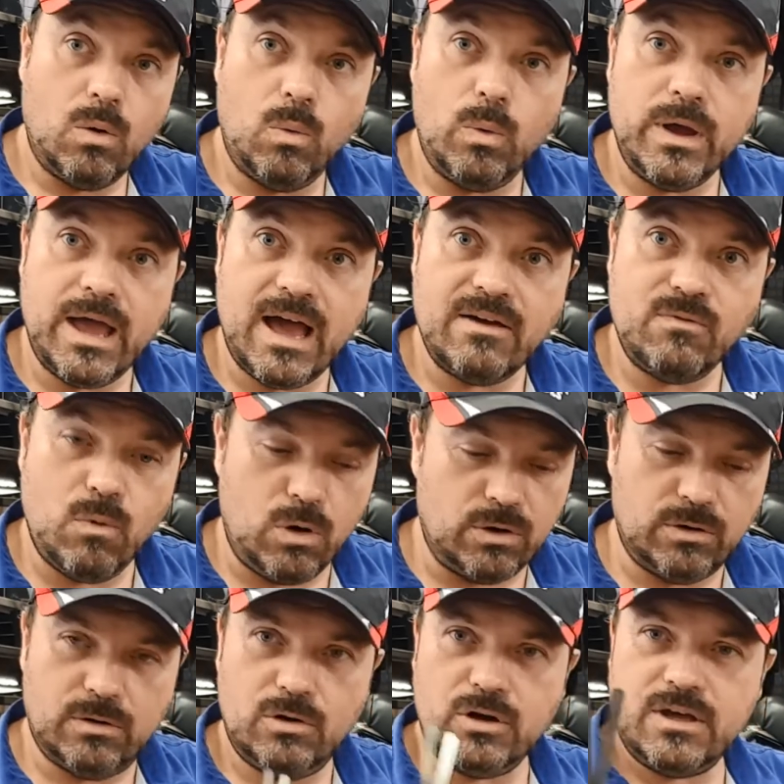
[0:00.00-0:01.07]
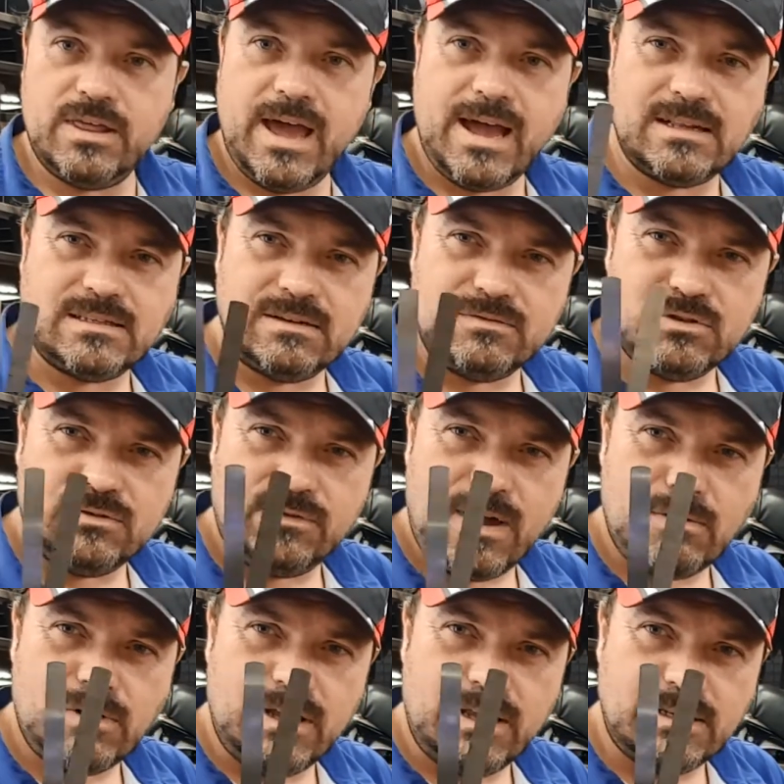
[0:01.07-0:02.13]
We have one. Look at that. I've just
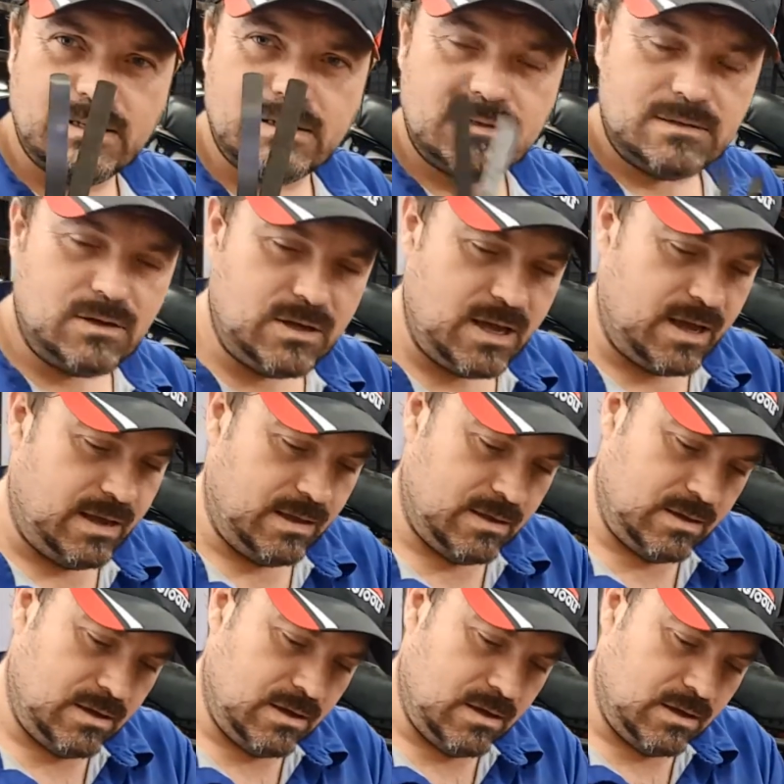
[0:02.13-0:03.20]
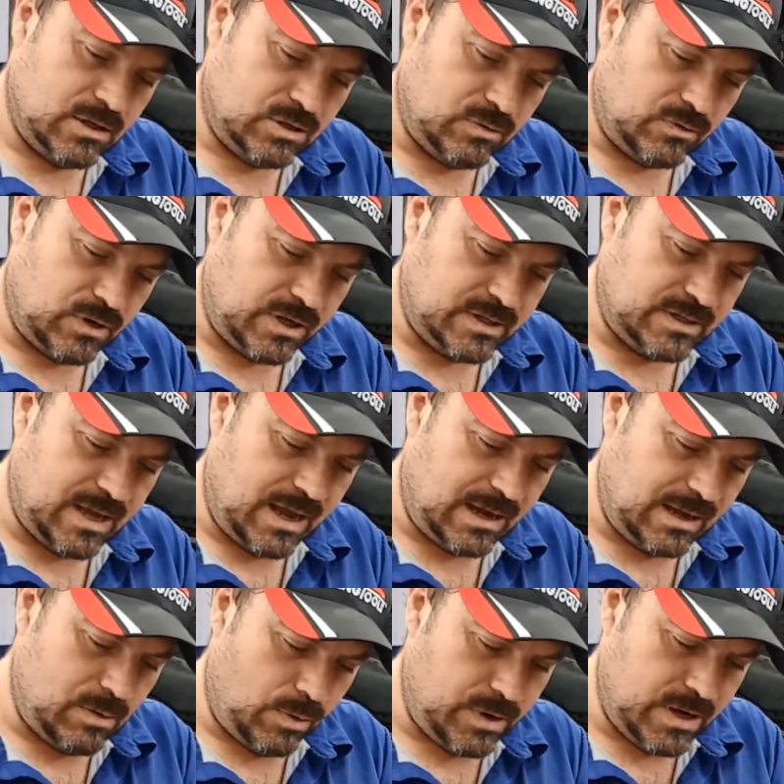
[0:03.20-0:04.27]
found it. Okay. So we've got
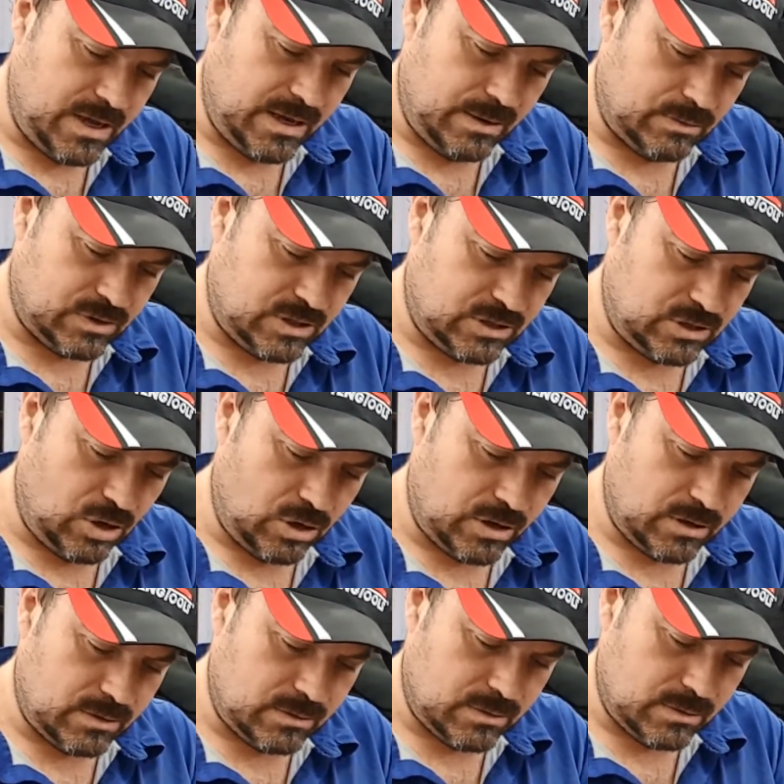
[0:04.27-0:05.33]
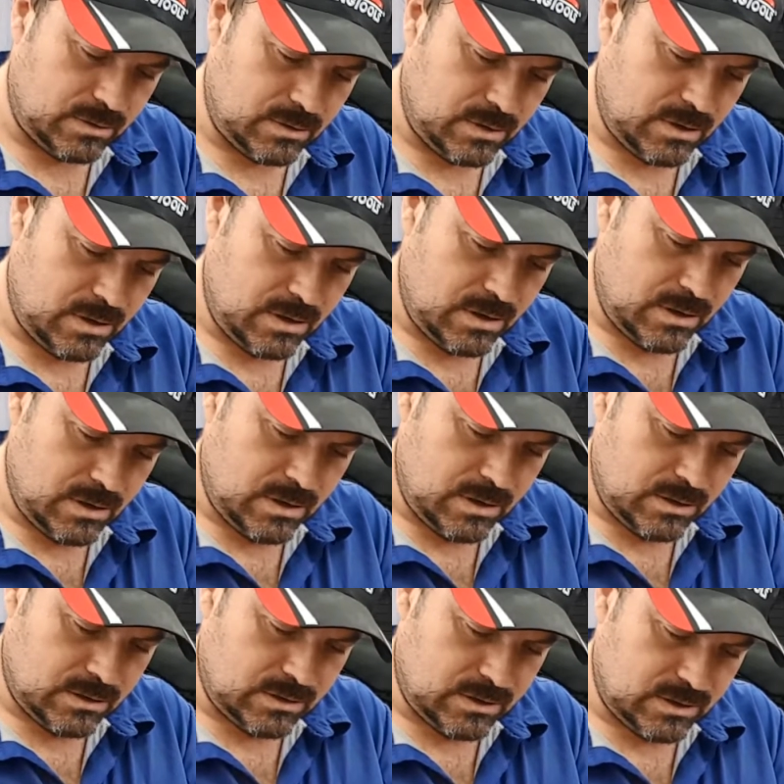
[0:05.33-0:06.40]
exactly what we need. It was stuck
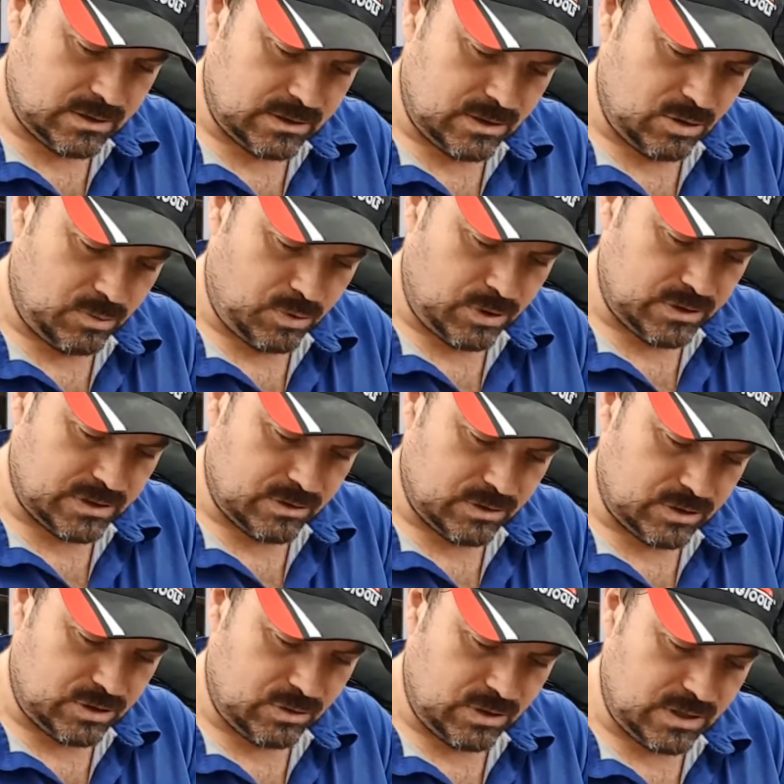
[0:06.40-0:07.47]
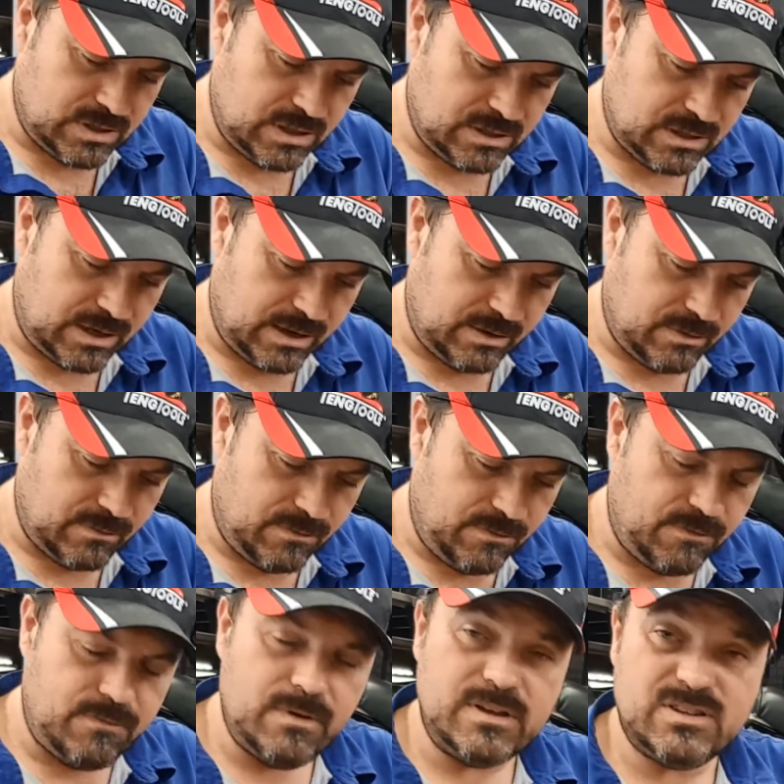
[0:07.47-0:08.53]
to the 0.02. These things are like...
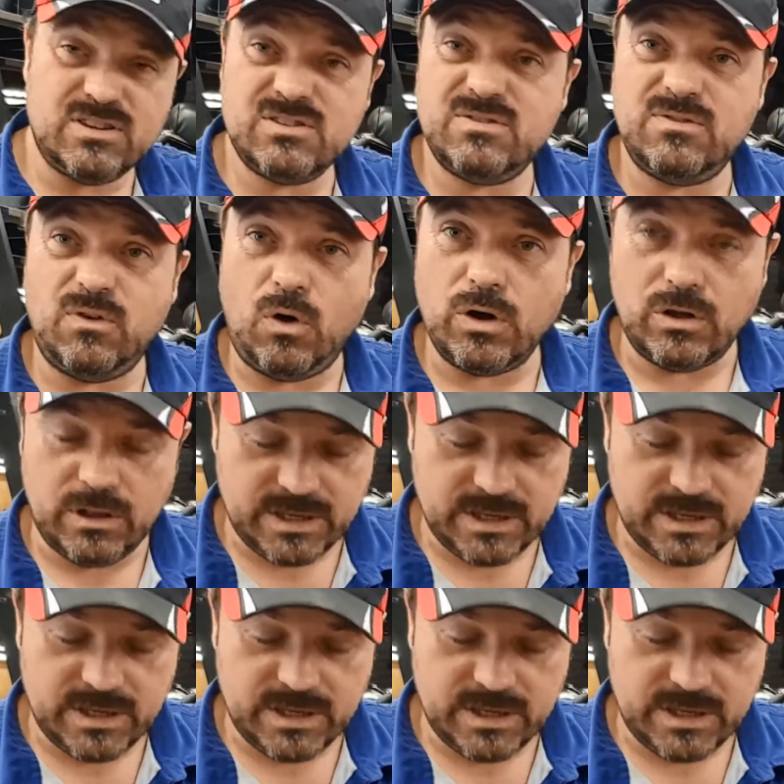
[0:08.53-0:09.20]
It's just foil.